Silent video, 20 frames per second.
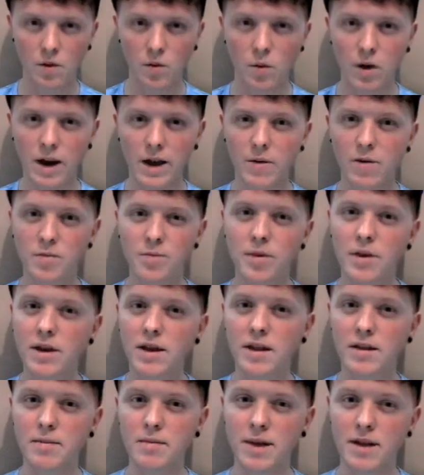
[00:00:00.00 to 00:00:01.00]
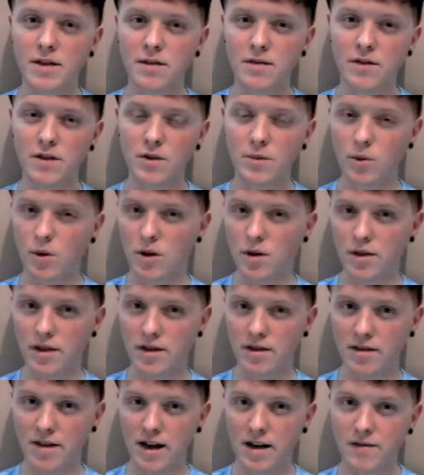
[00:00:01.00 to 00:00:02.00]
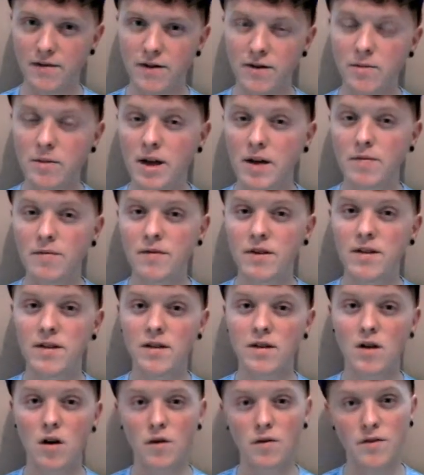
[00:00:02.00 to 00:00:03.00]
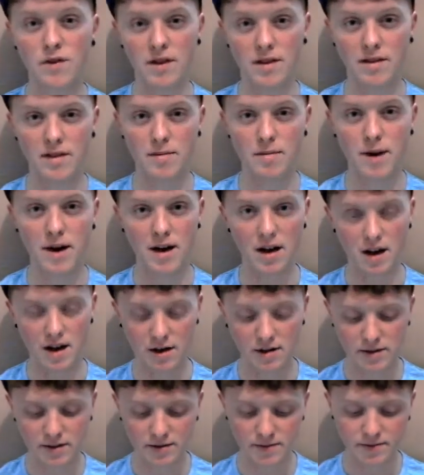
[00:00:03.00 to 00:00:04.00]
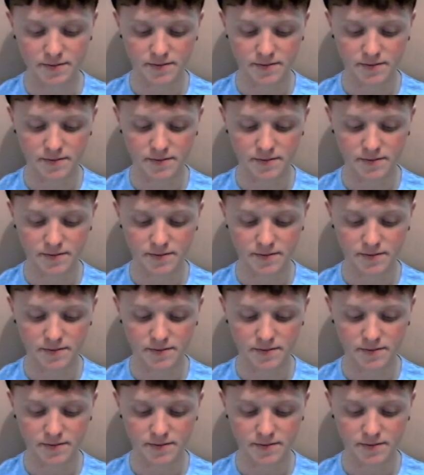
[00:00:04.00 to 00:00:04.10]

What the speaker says: When I was bullied and made to feel worthless, I found comfort and confidence in my art.